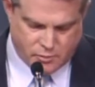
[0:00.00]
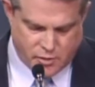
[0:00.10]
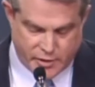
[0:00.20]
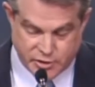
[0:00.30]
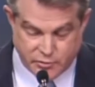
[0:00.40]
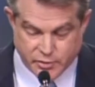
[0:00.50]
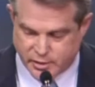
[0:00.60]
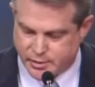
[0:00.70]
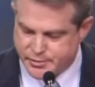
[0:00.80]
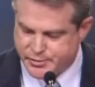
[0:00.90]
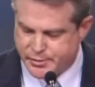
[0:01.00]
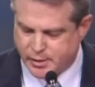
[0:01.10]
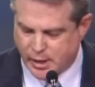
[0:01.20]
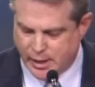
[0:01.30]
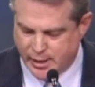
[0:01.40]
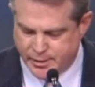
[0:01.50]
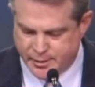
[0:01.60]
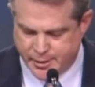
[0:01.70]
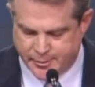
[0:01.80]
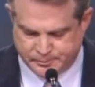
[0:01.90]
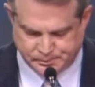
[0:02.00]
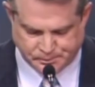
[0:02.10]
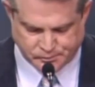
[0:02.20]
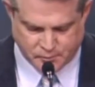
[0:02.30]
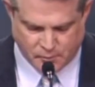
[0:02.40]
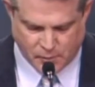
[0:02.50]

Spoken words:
what do I do with this? And